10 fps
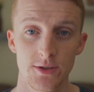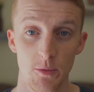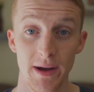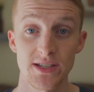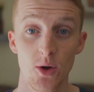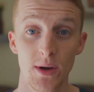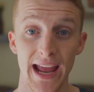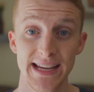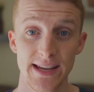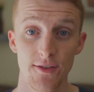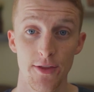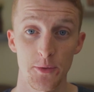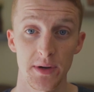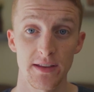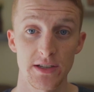So my Sony
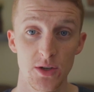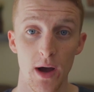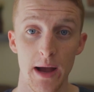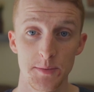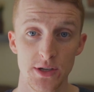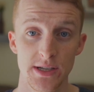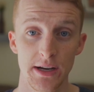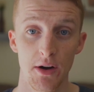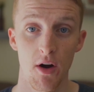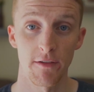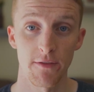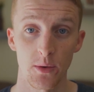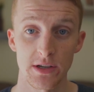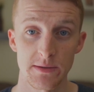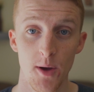A7 III, the two options here are
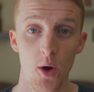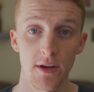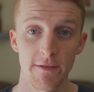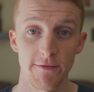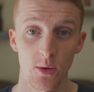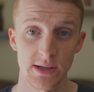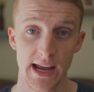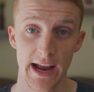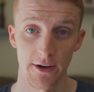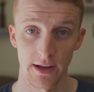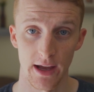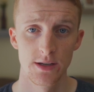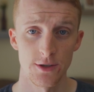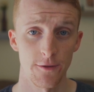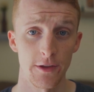focus mode and focus area.
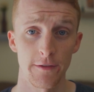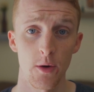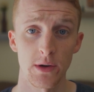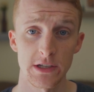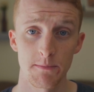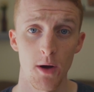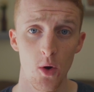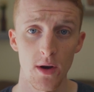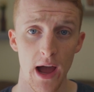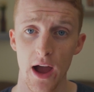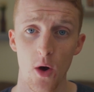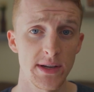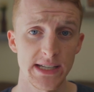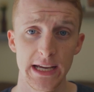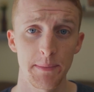So for the focus mode, I
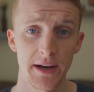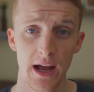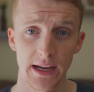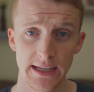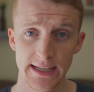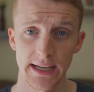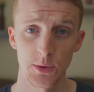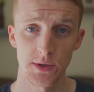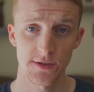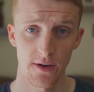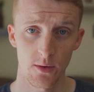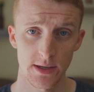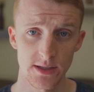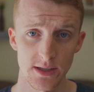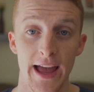always keep it on continuous
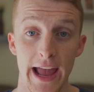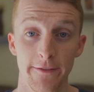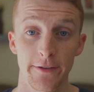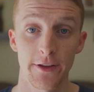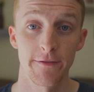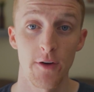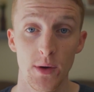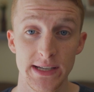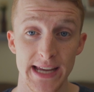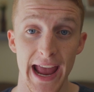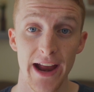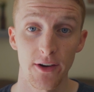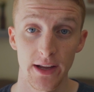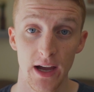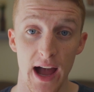focus. And for the focus
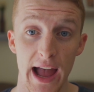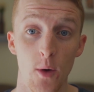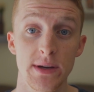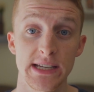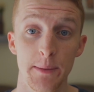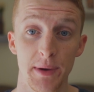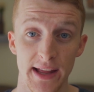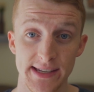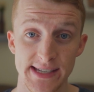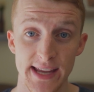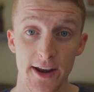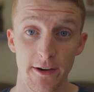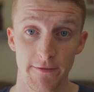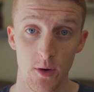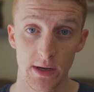area, I always keep it on
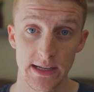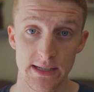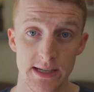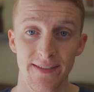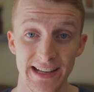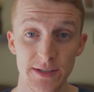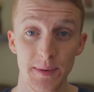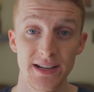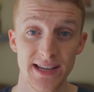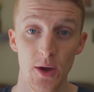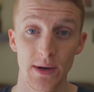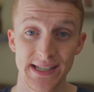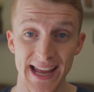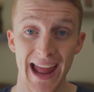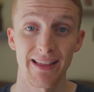center focus. That's because I know
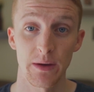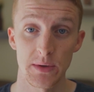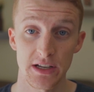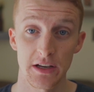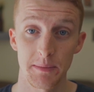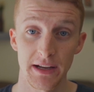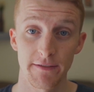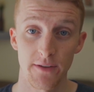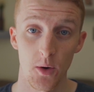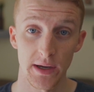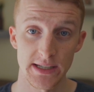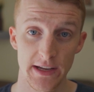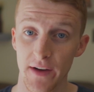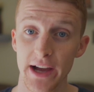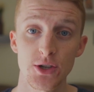exactly what's going to be in focus.
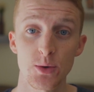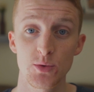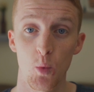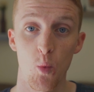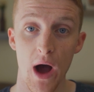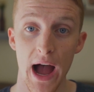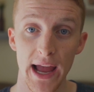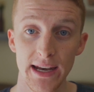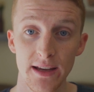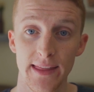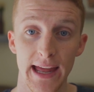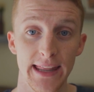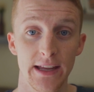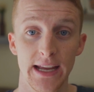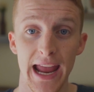If I choose wide,
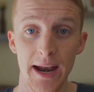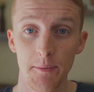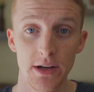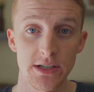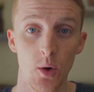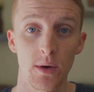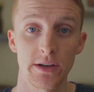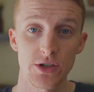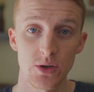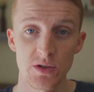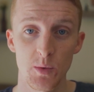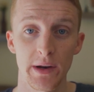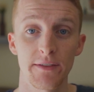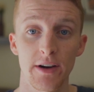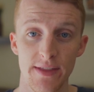then the camera is going to choose
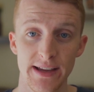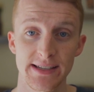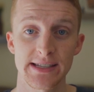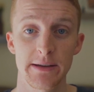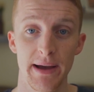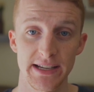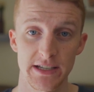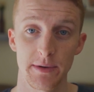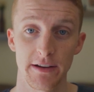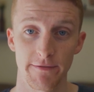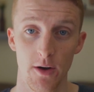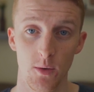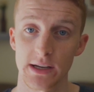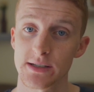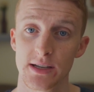whatever it thinks is the best to be in
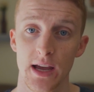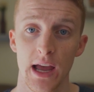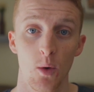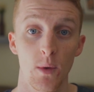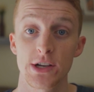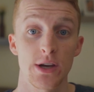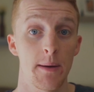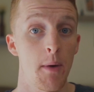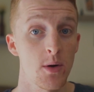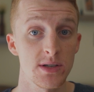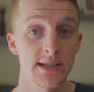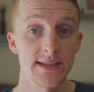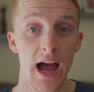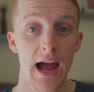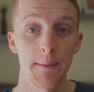focus, which most of the
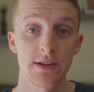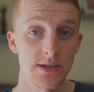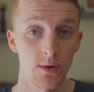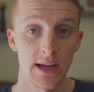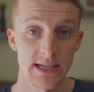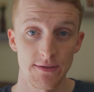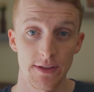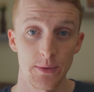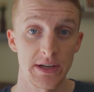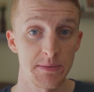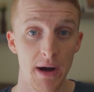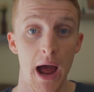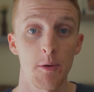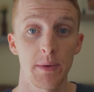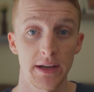time the Sony A7 III is
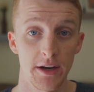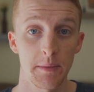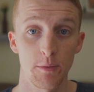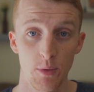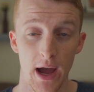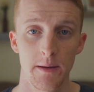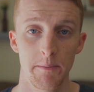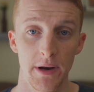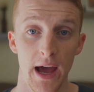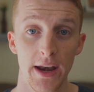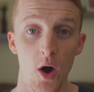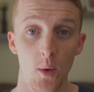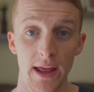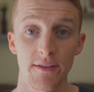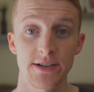probably going to be right. But I know
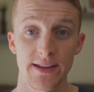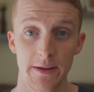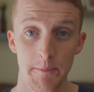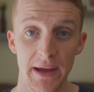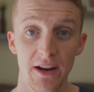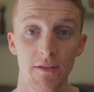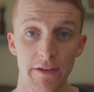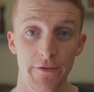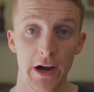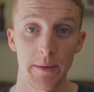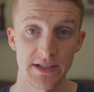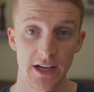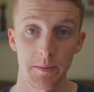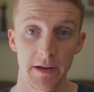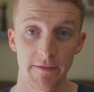whatever's in the middle of the frame is
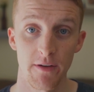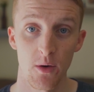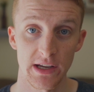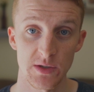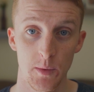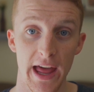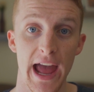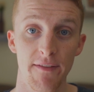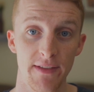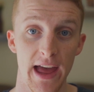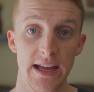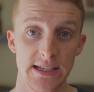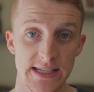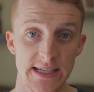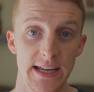going to be in focus when I have
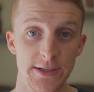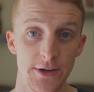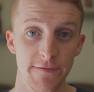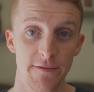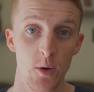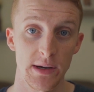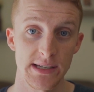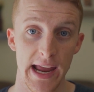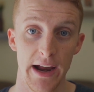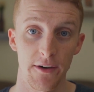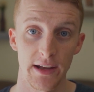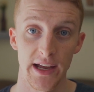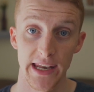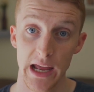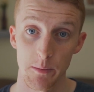that center focus
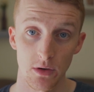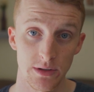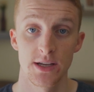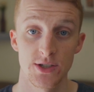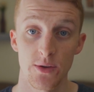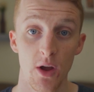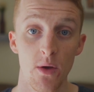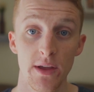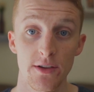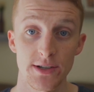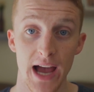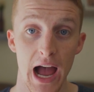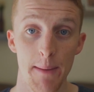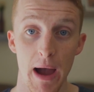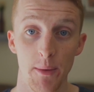area enabled. So the only other
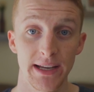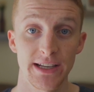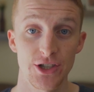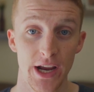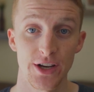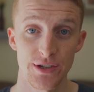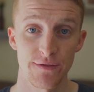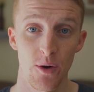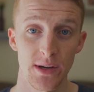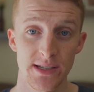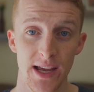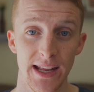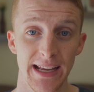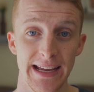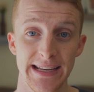time I would need to change this focus
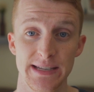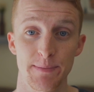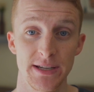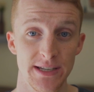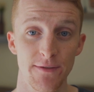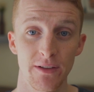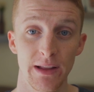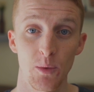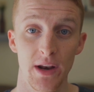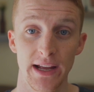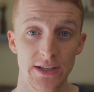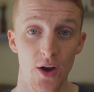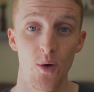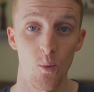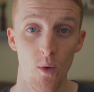setting is specifically when I
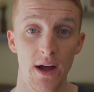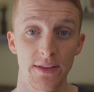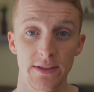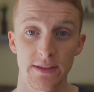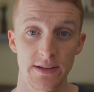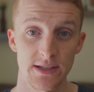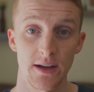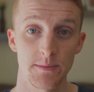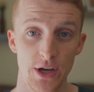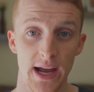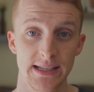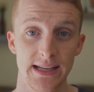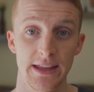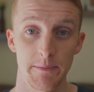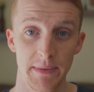don't want the subject
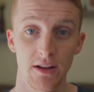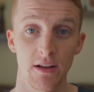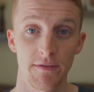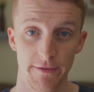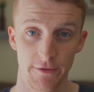in the middle of the